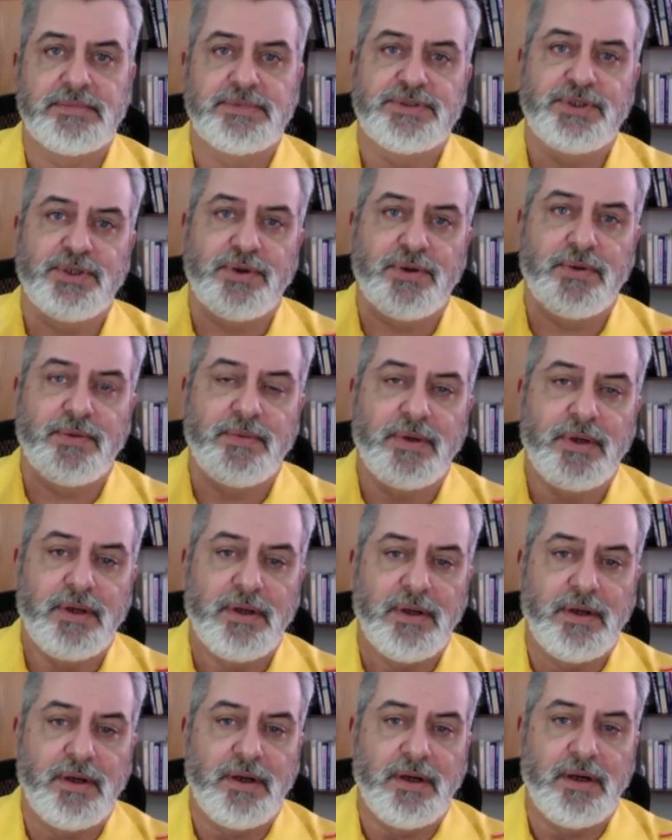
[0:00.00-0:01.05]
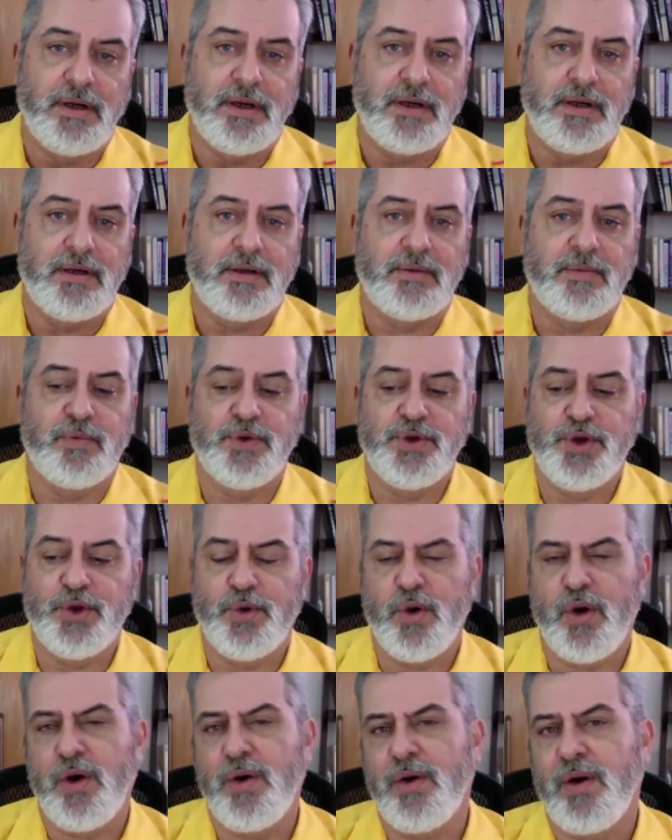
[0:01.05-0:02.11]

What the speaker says: So, will you